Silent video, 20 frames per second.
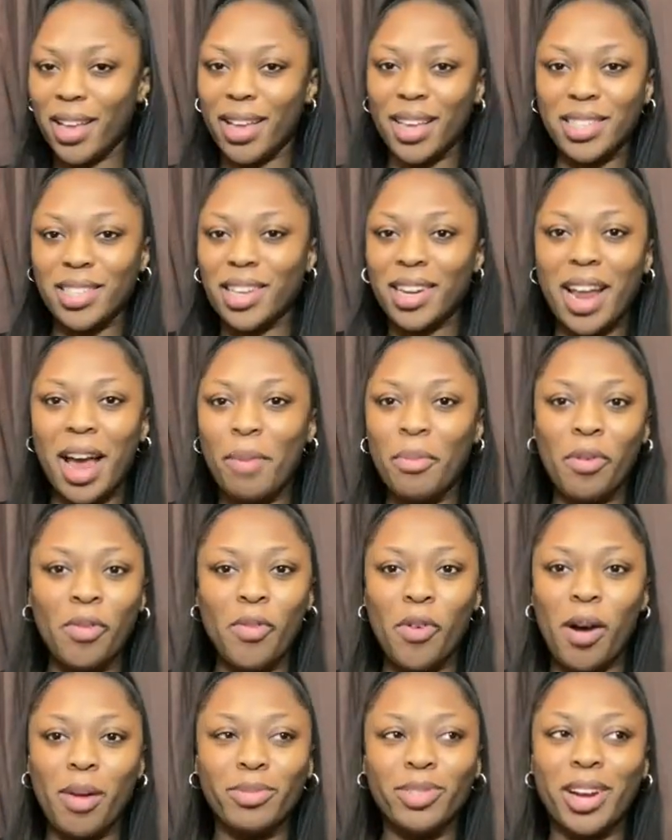it's the night
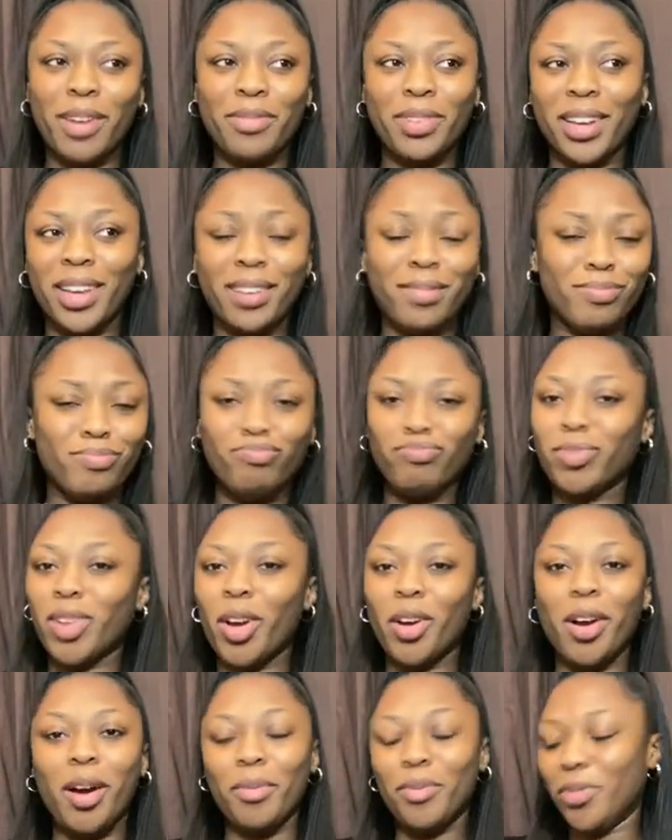before i'm traveling
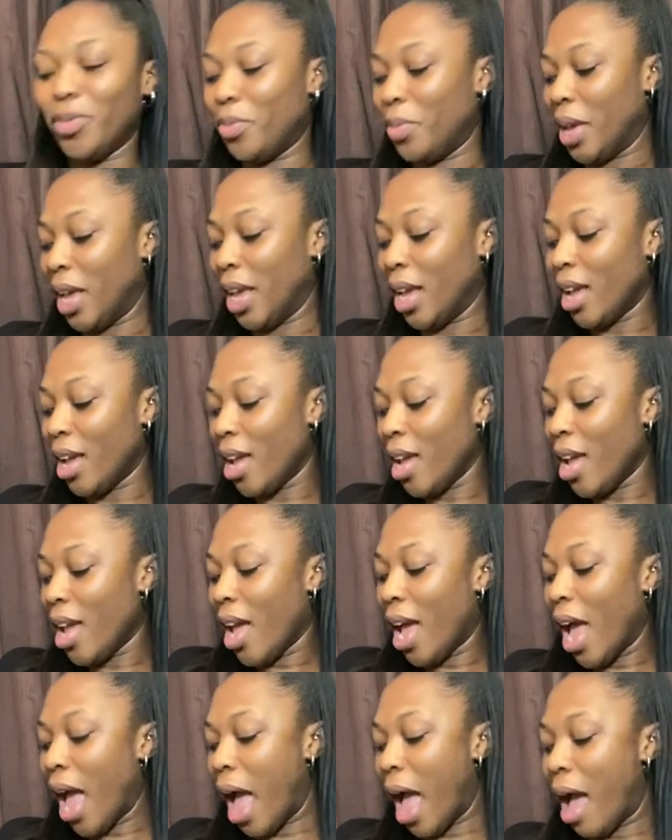don't come for me
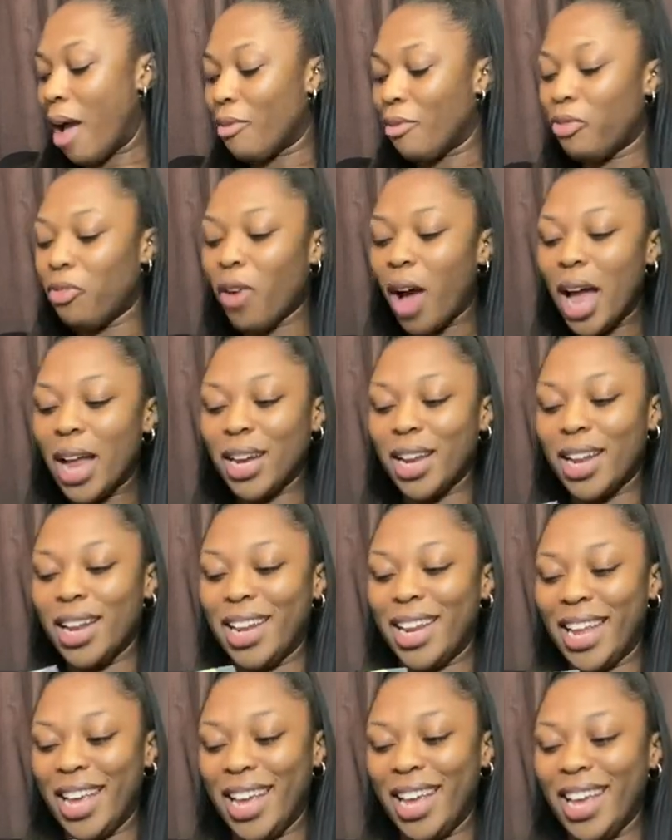and
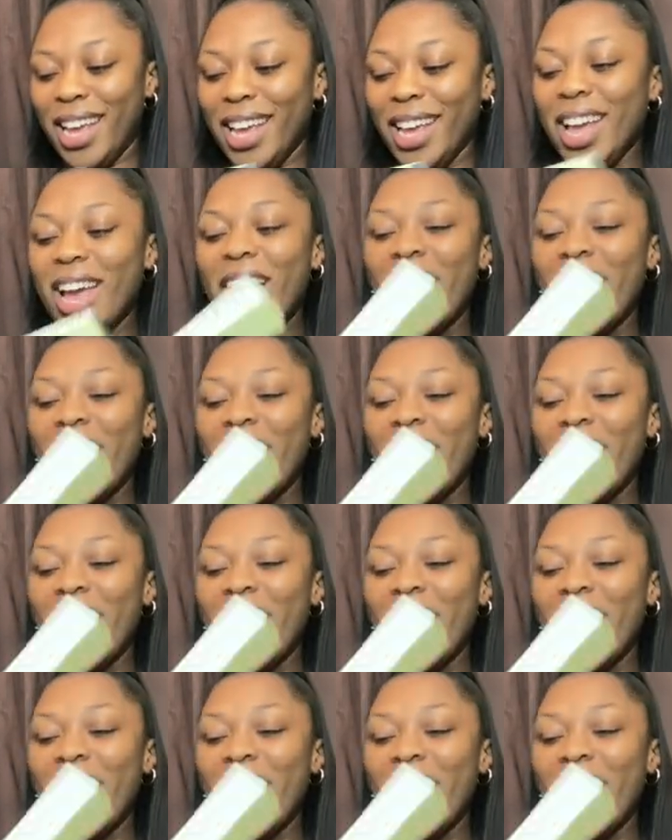finally